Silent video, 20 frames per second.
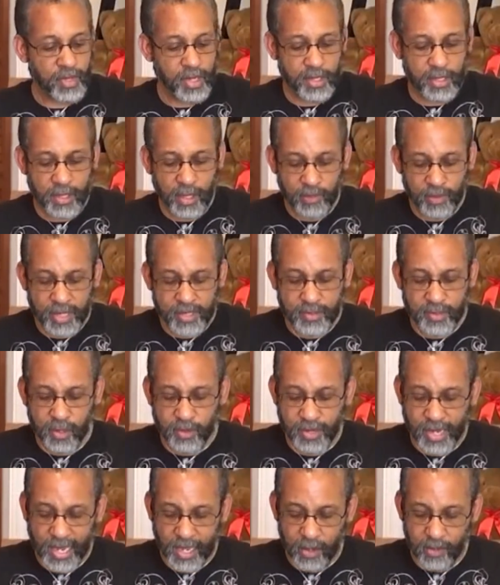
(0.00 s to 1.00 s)
You know, and so
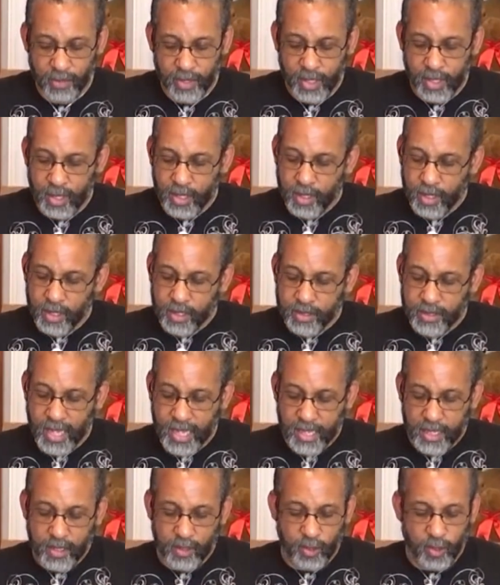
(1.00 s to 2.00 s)
now
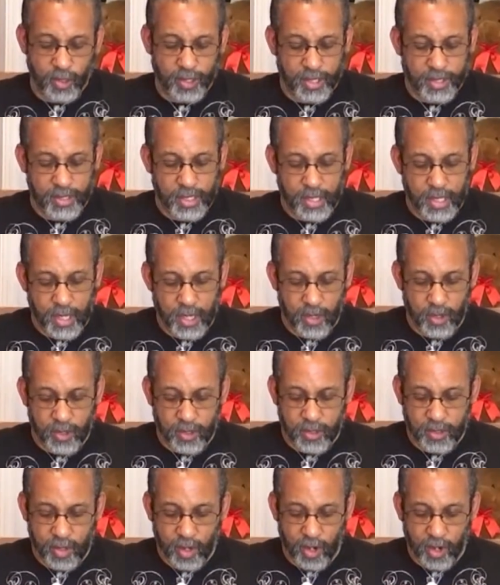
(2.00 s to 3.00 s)
taking a look at the inner
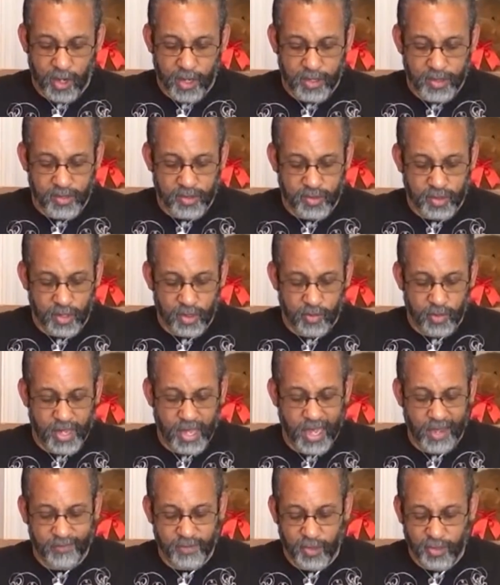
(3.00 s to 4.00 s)
cards that we
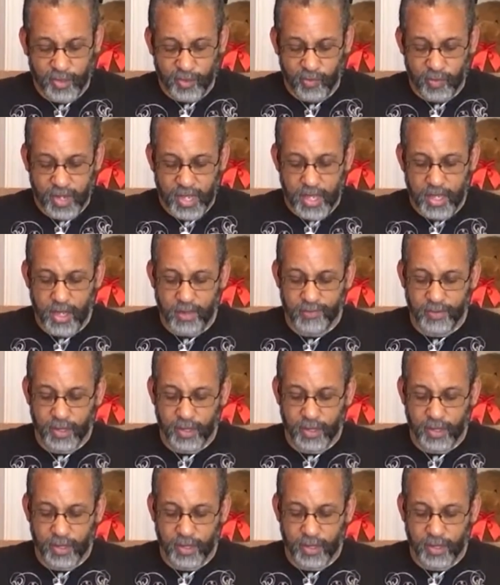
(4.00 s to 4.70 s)
have the three of